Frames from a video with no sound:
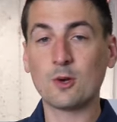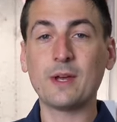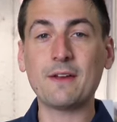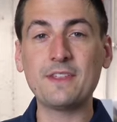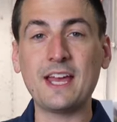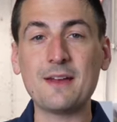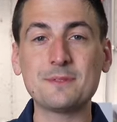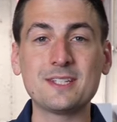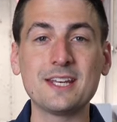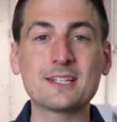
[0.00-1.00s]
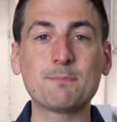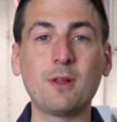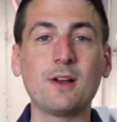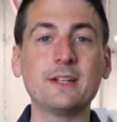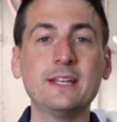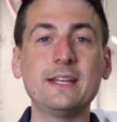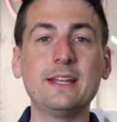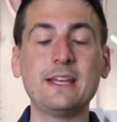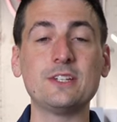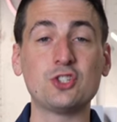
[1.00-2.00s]
we have the M6 plugged in
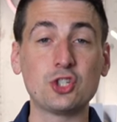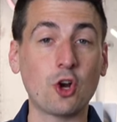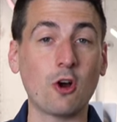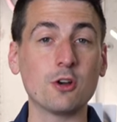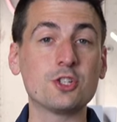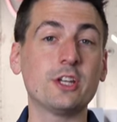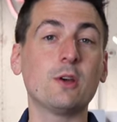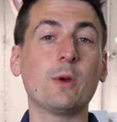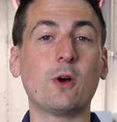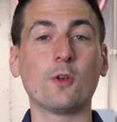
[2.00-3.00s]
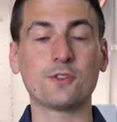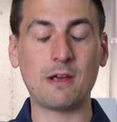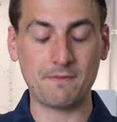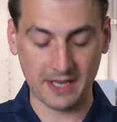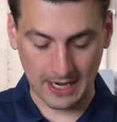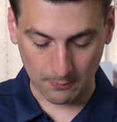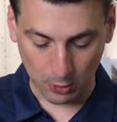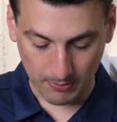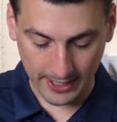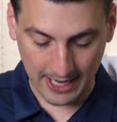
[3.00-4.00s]
and charging. We also have the
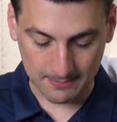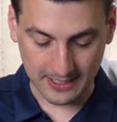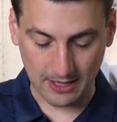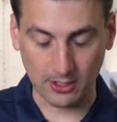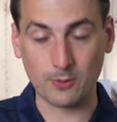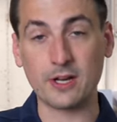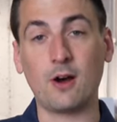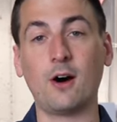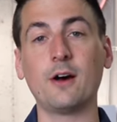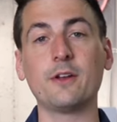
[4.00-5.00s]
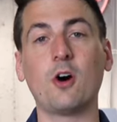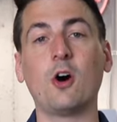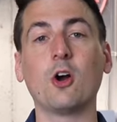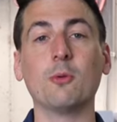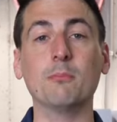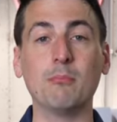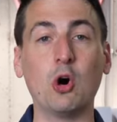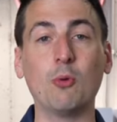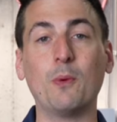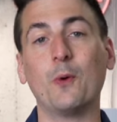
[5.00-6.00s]
iRobot app downloaded on our
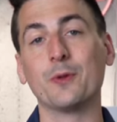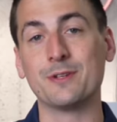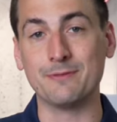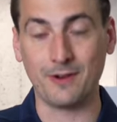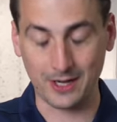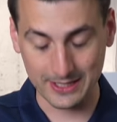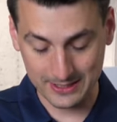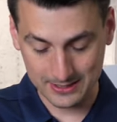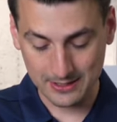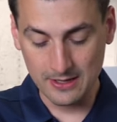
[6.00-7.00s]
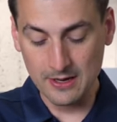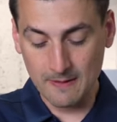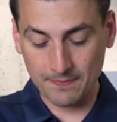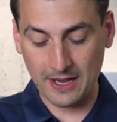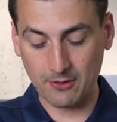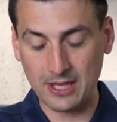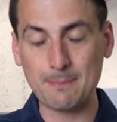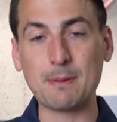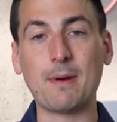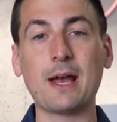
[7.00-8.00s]
mobile device. Now keep
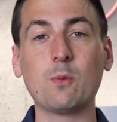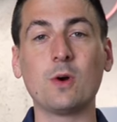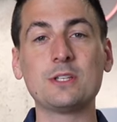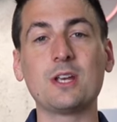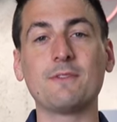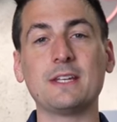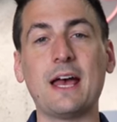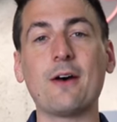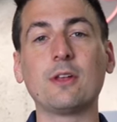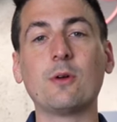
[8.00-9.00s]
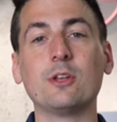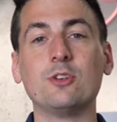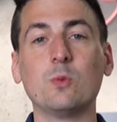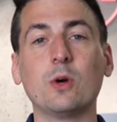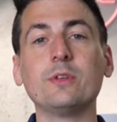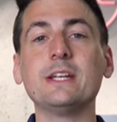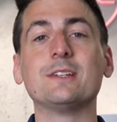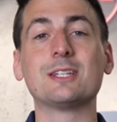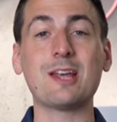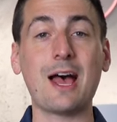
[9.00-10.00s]
in mind, once you have it downloaded, you will need to
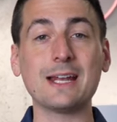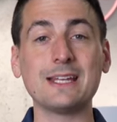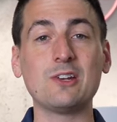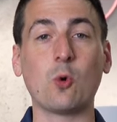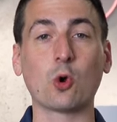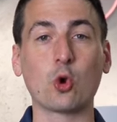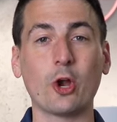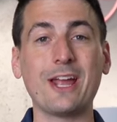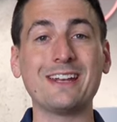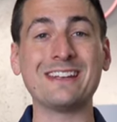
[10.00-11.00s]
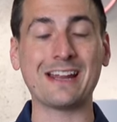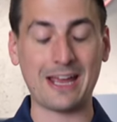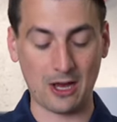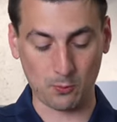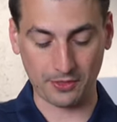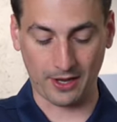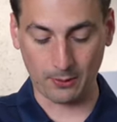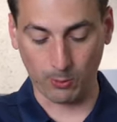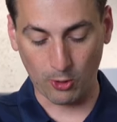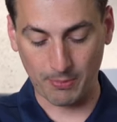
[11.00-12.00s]
sign in or create an account with
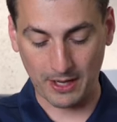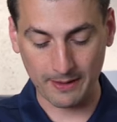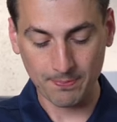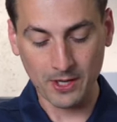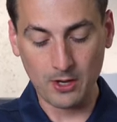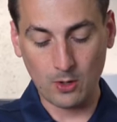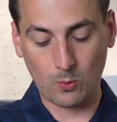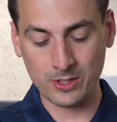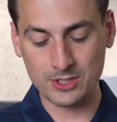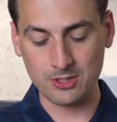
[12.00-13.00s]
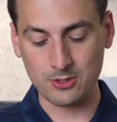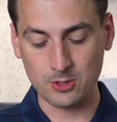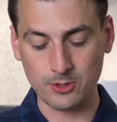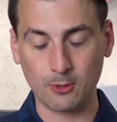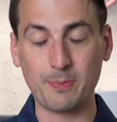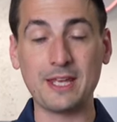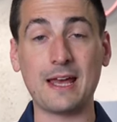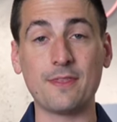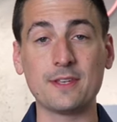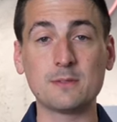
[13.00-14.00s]
iRobot. Once you do, you'll be
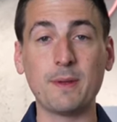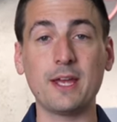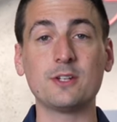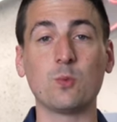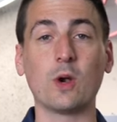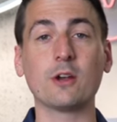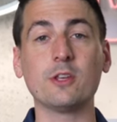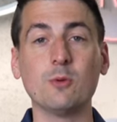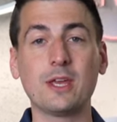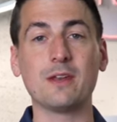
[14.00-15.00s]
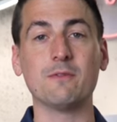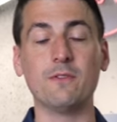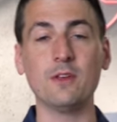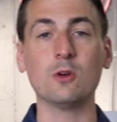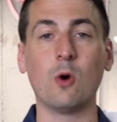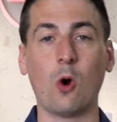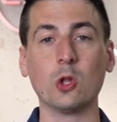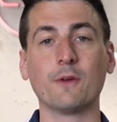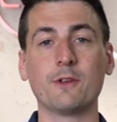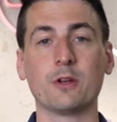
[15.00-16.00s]
at this page where you can view all
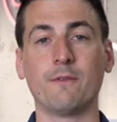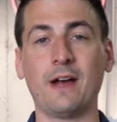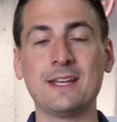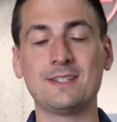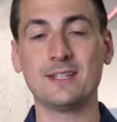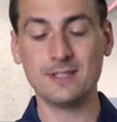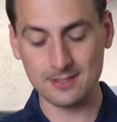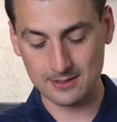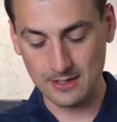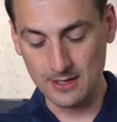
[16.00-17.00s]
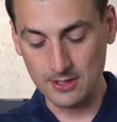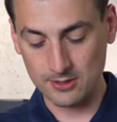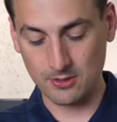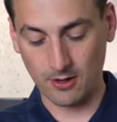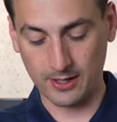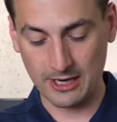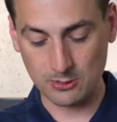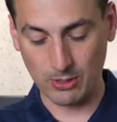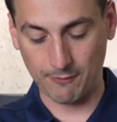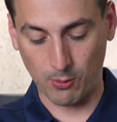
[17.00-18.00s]
of your devices. So in our case,
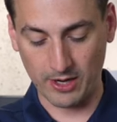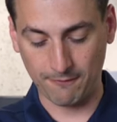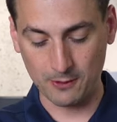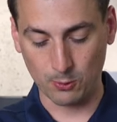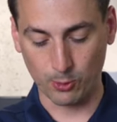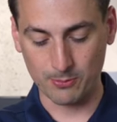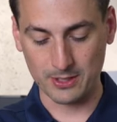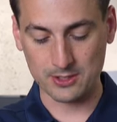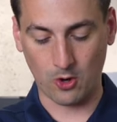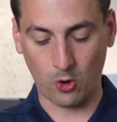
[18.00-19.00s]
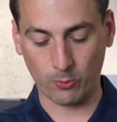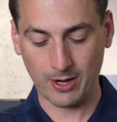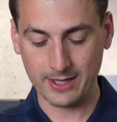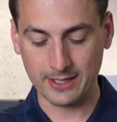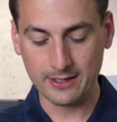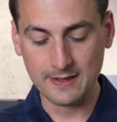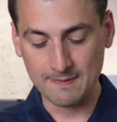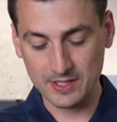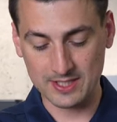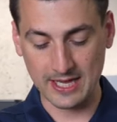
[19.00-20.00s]
we have quite a few Roombas already
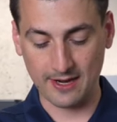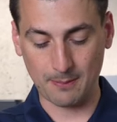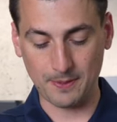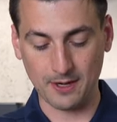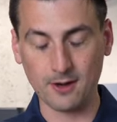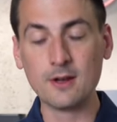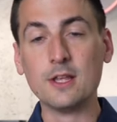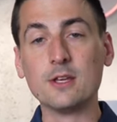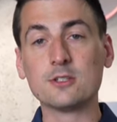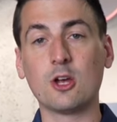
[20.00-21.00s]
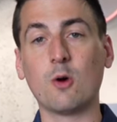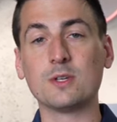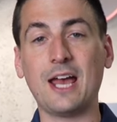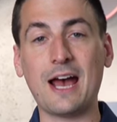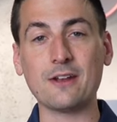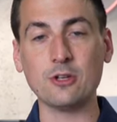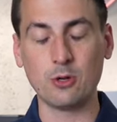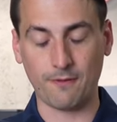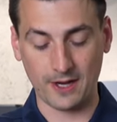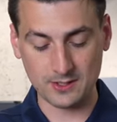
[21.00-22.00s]
set up here. So to add a new
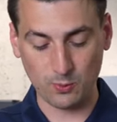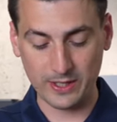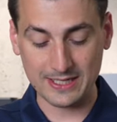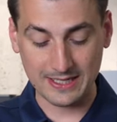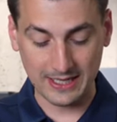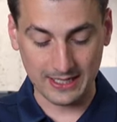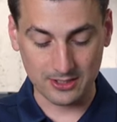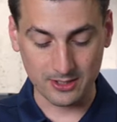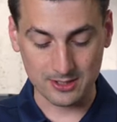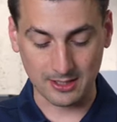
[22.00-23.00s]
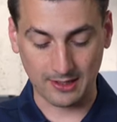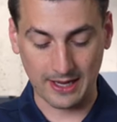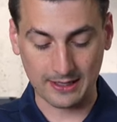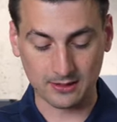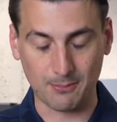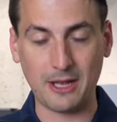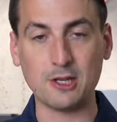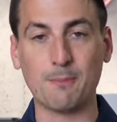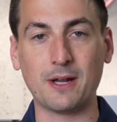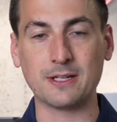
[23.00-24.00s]
device, we need to select the menu
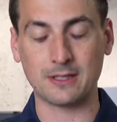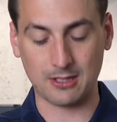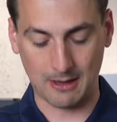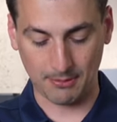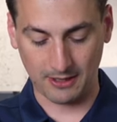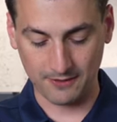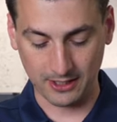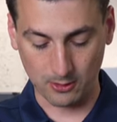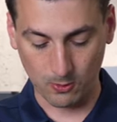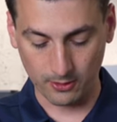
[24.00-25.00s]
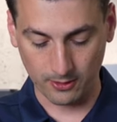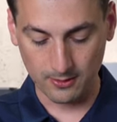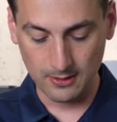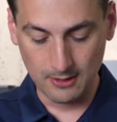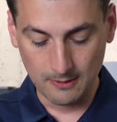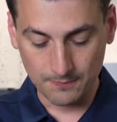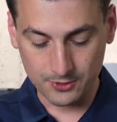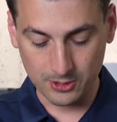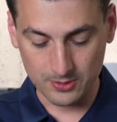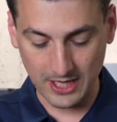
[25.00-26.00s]
button in the top left-hand corner,
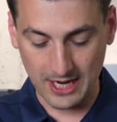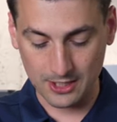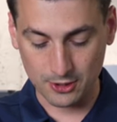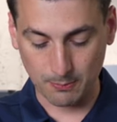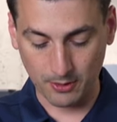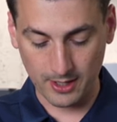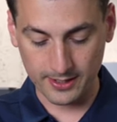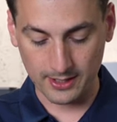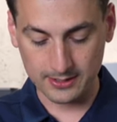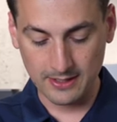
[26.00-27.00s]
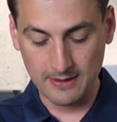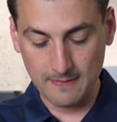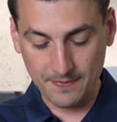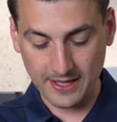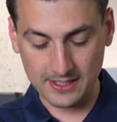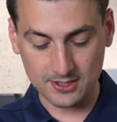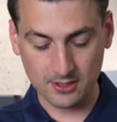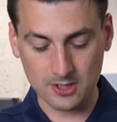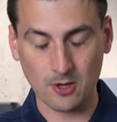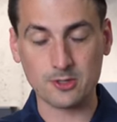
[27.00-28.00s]
choose add your product, and it's going to
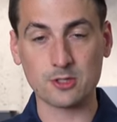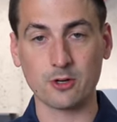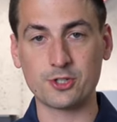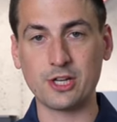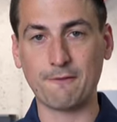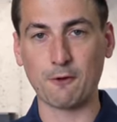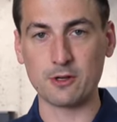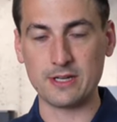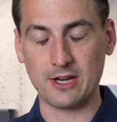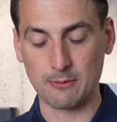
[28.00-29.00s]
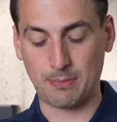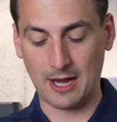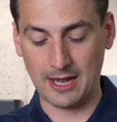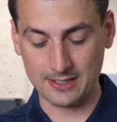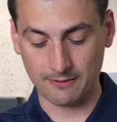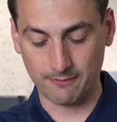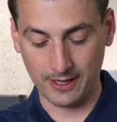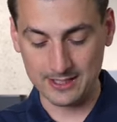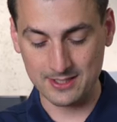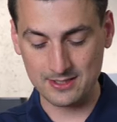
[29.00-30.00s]
start searching for nearby
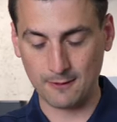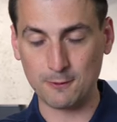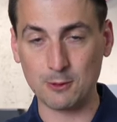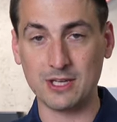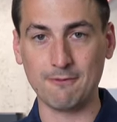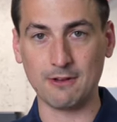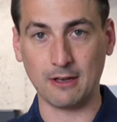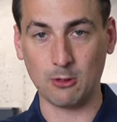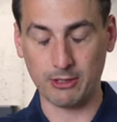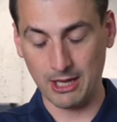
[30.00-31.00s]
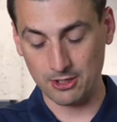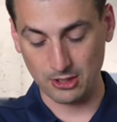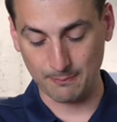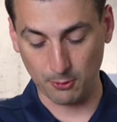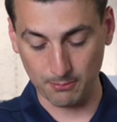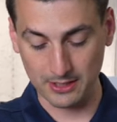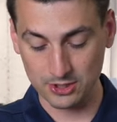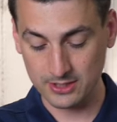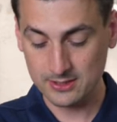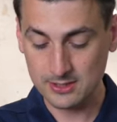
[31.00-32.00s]
devices if you give it location
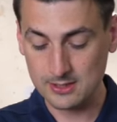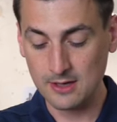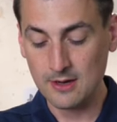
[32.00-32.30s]
permissions.